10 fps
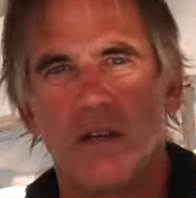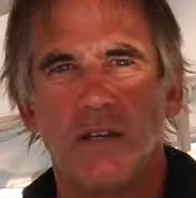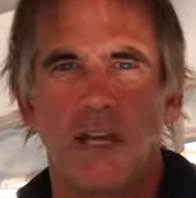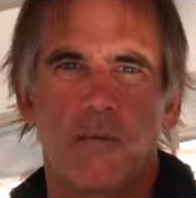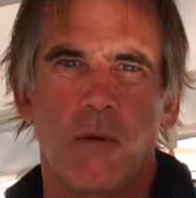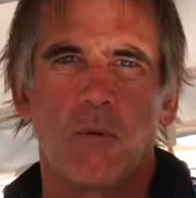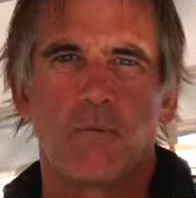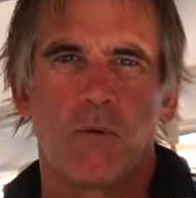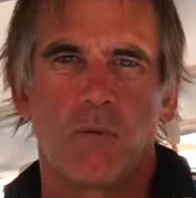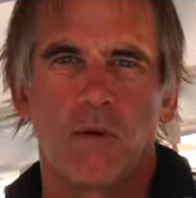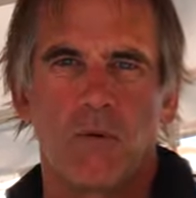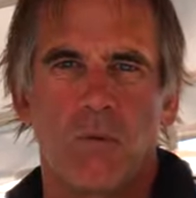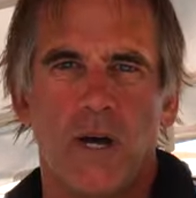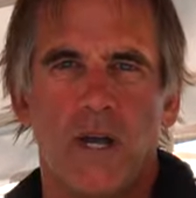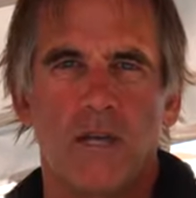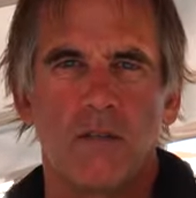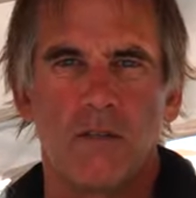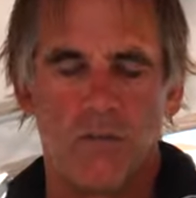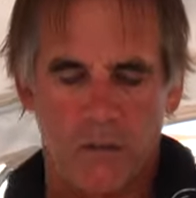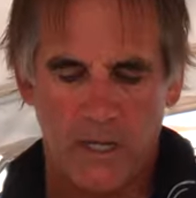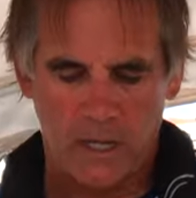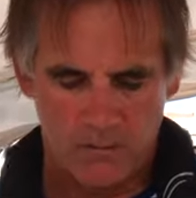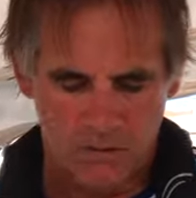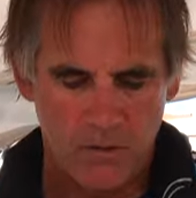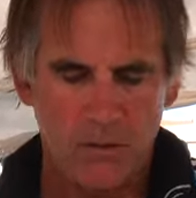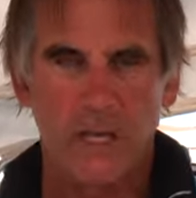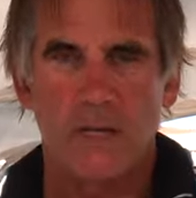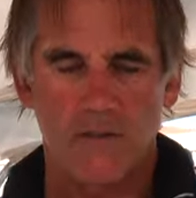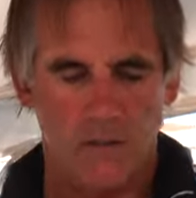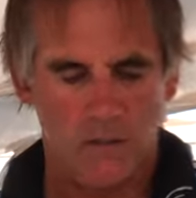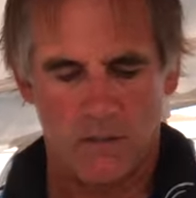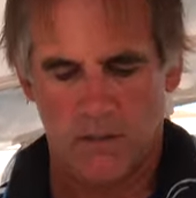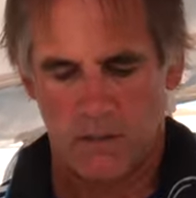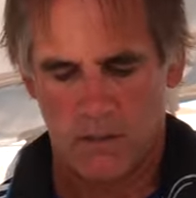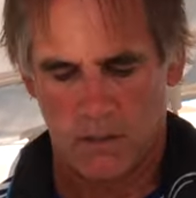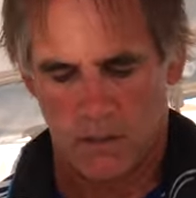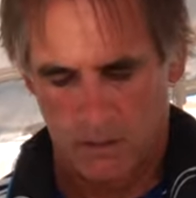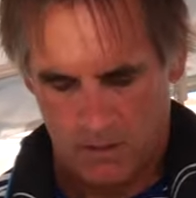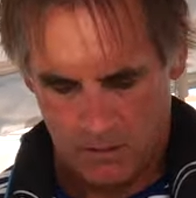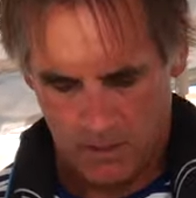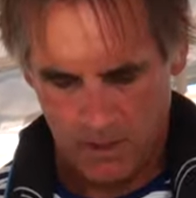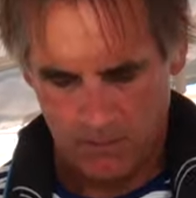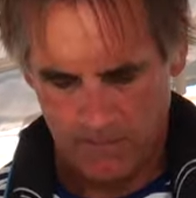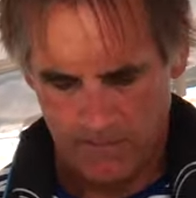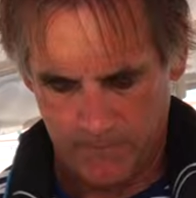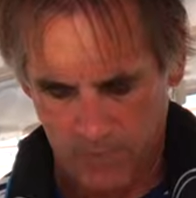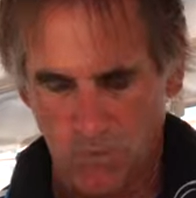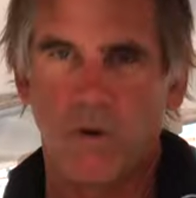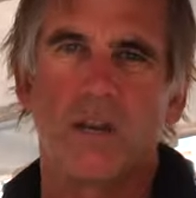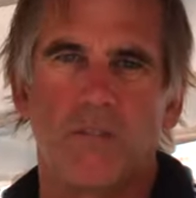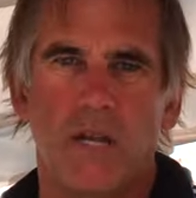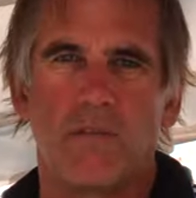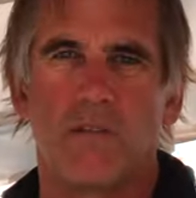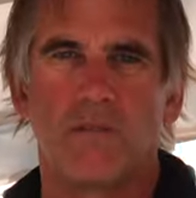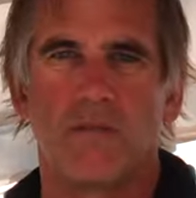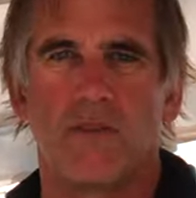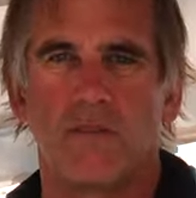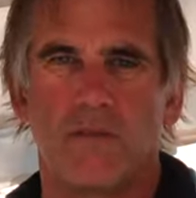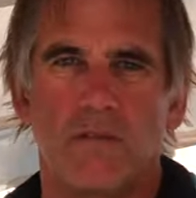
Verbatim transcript: Now you may want, be wondering why you'd want to have two lengths here. Um, one of the benefits of this is